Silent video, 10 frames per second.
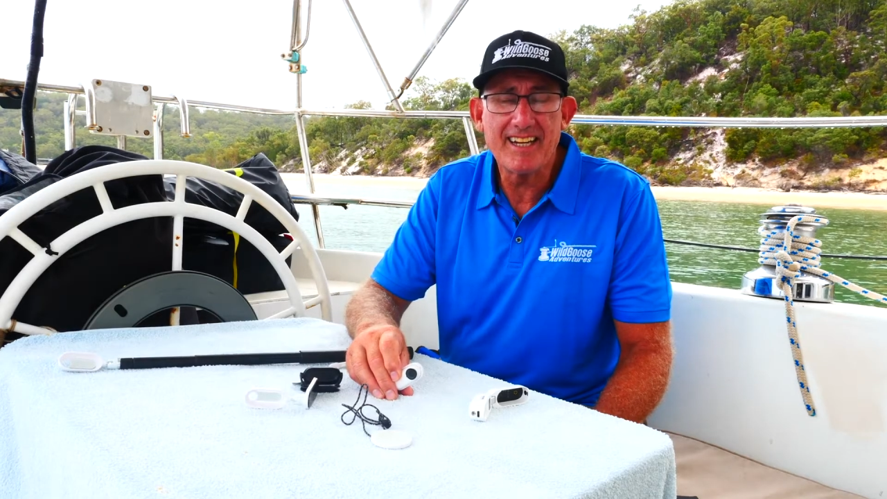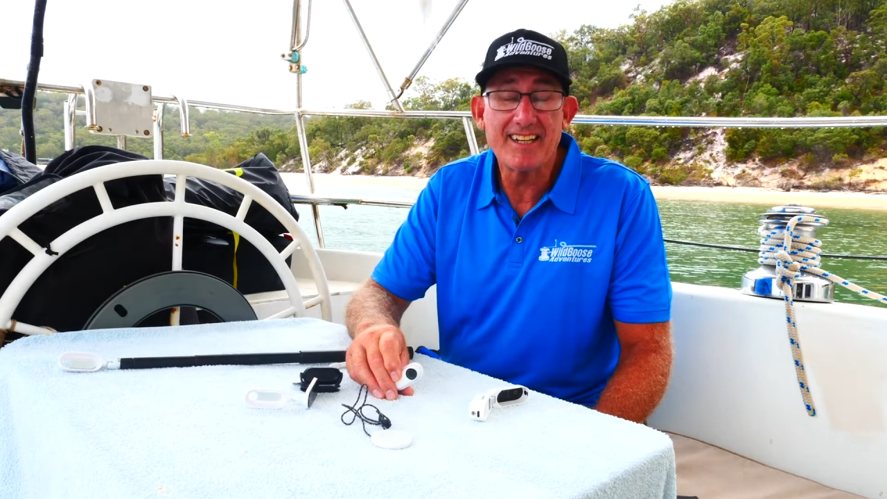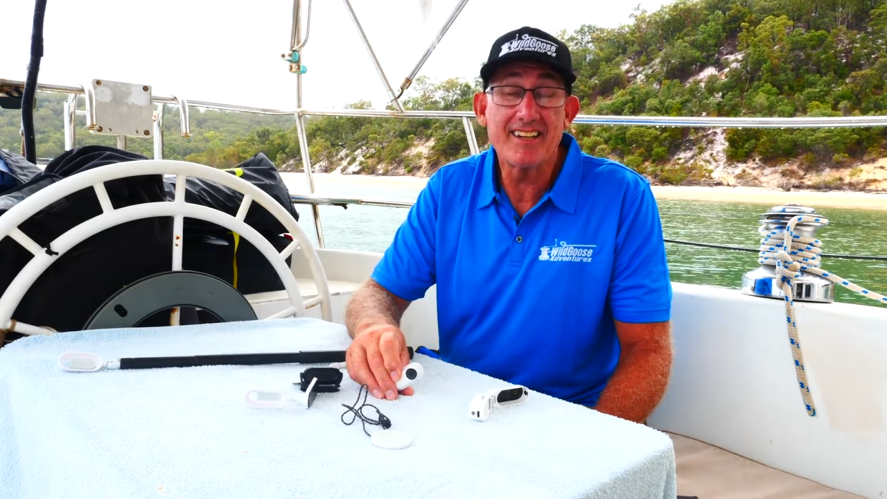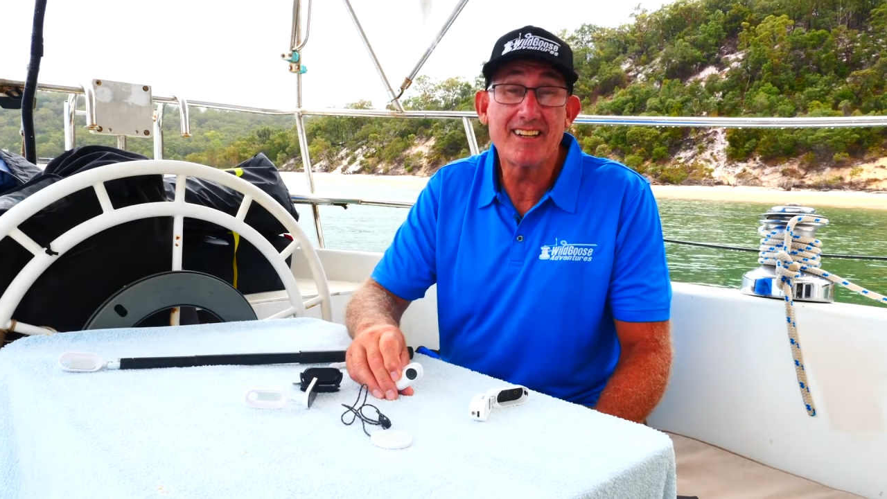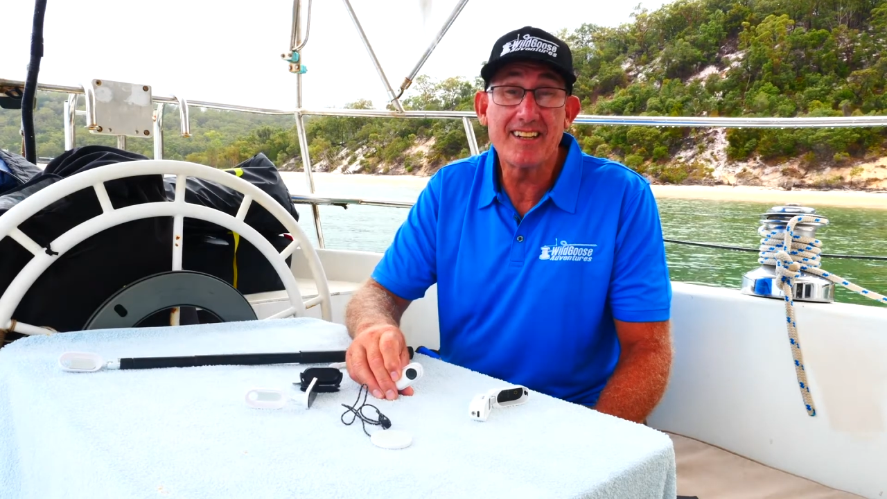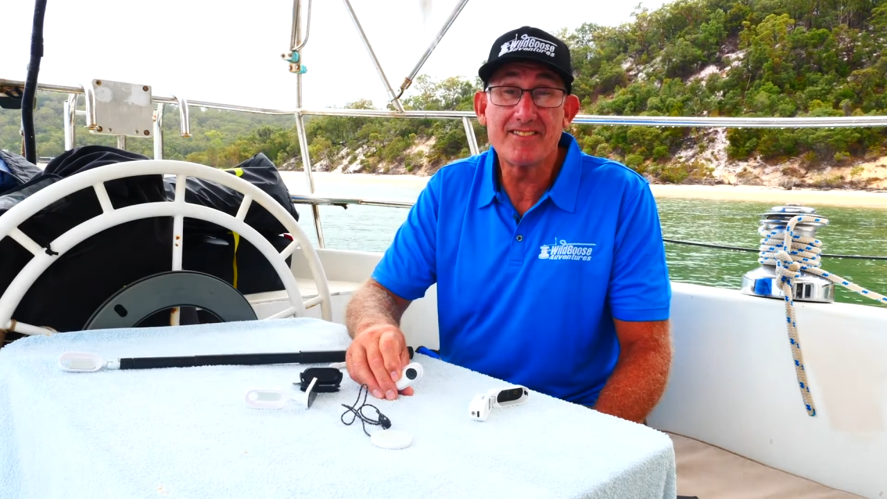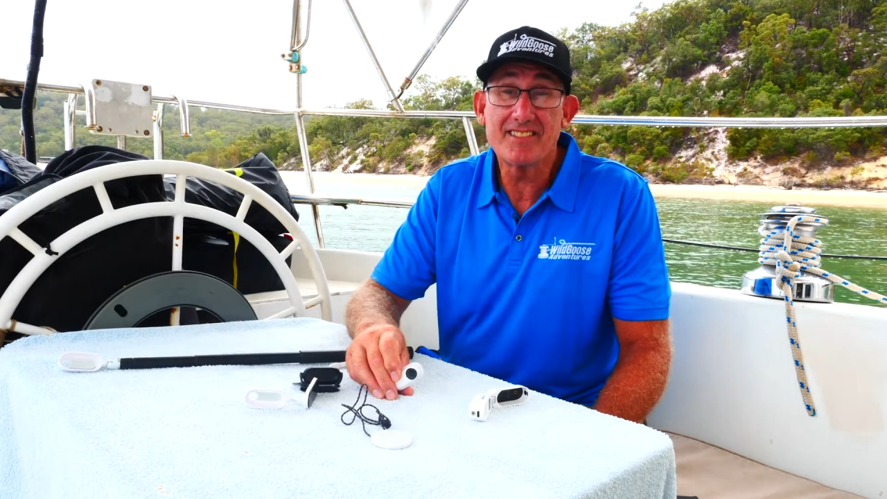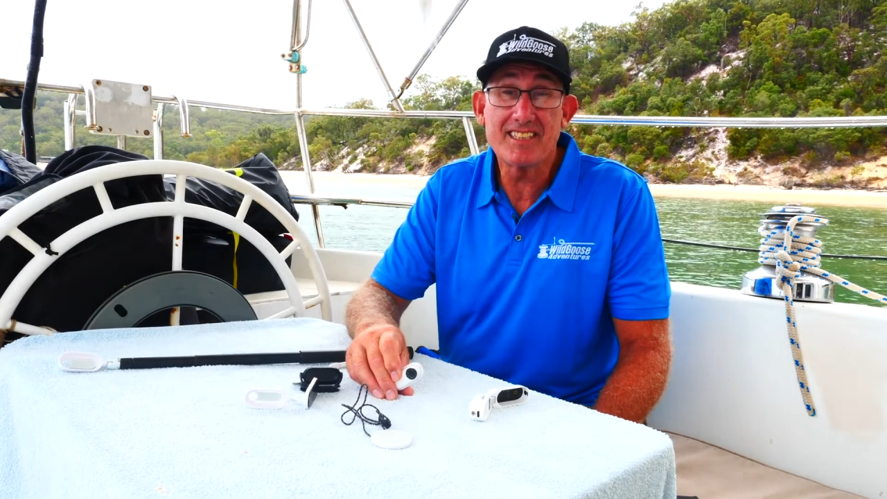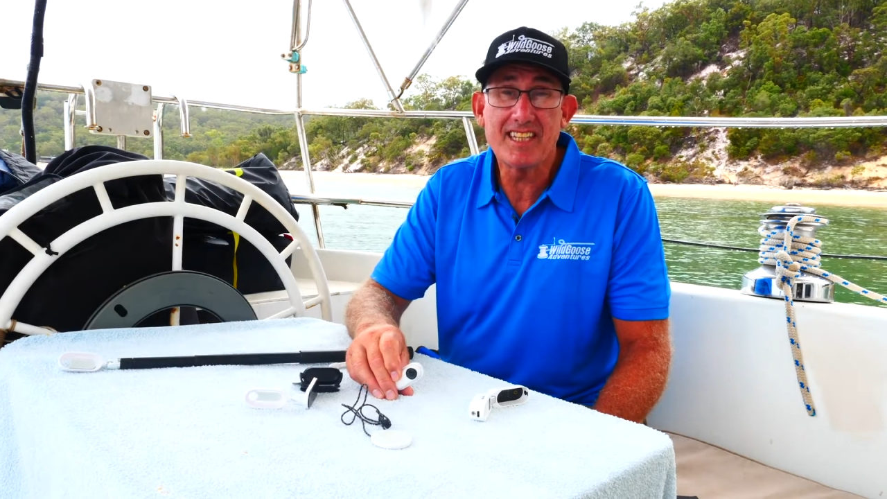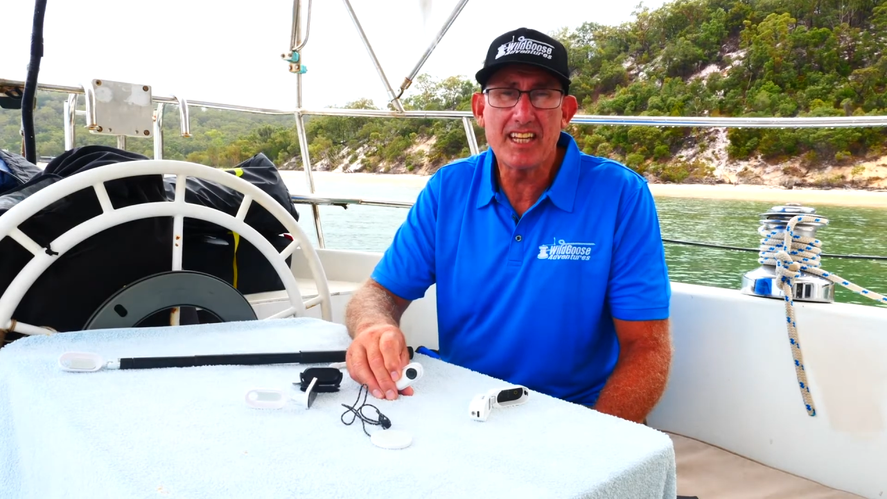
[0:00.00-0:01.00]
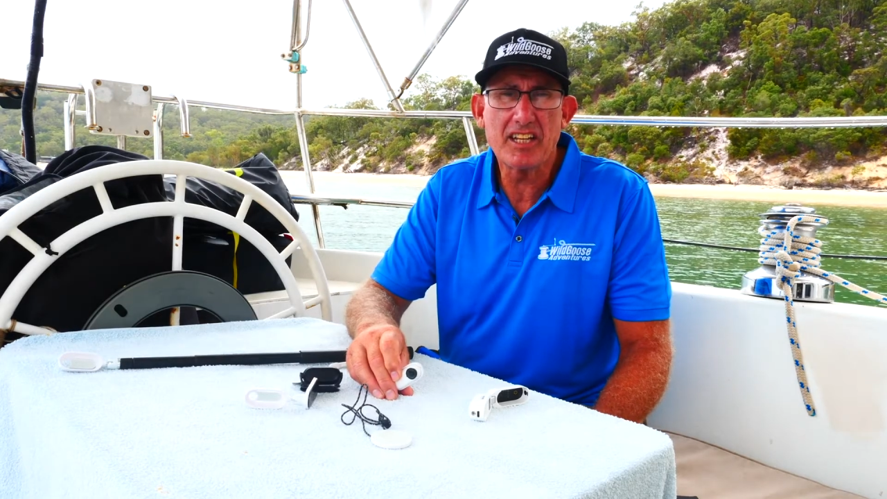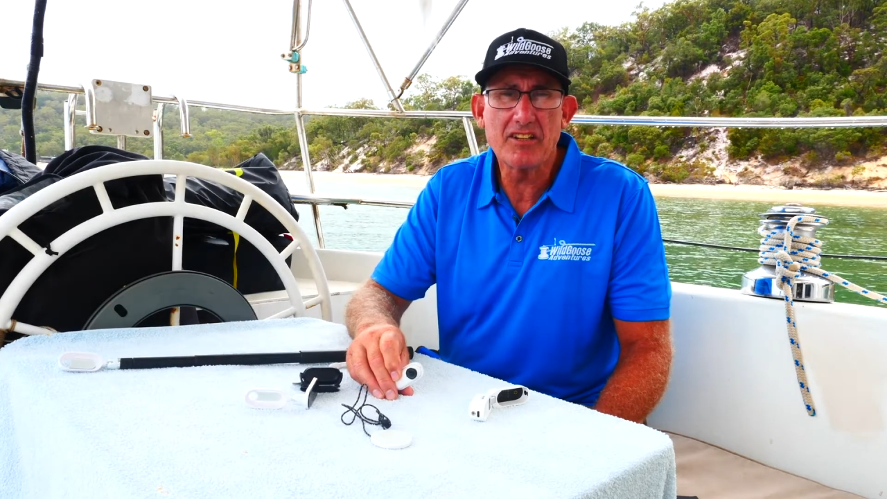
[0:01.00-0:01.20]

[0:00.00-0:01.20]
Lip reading: and I love just getting